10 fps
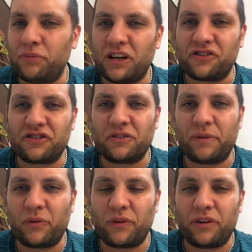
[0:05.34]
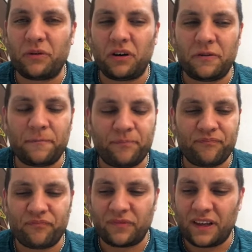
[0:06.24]
pleasure to be with you all
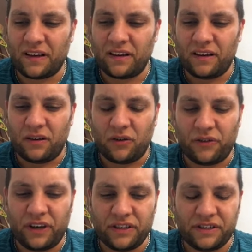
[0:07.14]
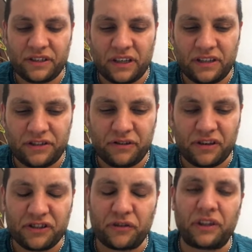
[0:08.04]
on this
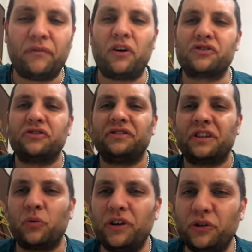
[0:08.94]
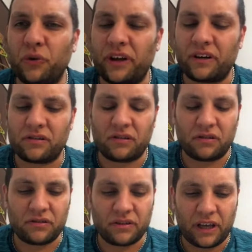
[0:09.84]
series of devotionals that we're doing
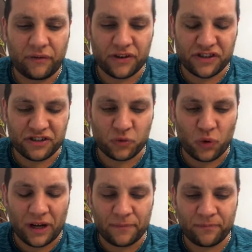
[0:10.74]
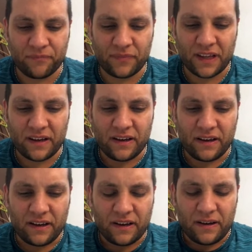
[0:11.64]
on Ephesians 1.
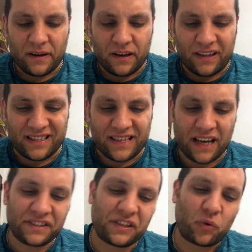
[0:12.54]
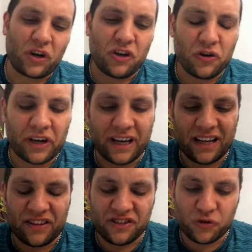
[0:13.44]
The text that we're looking
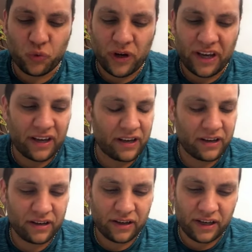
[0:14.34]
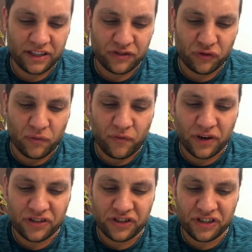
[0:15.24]
at this week is from
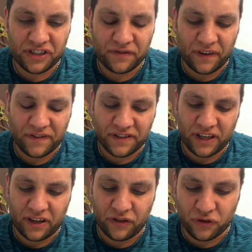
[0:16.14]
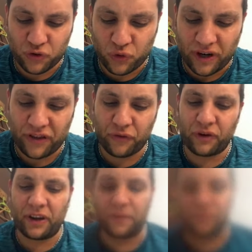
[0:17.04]
verses 15 through
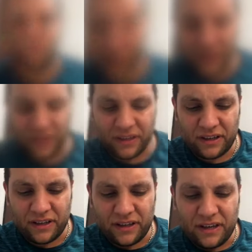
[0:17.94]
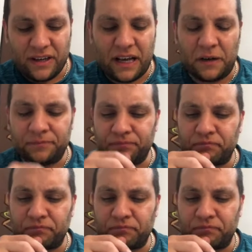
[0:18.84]
23. Now,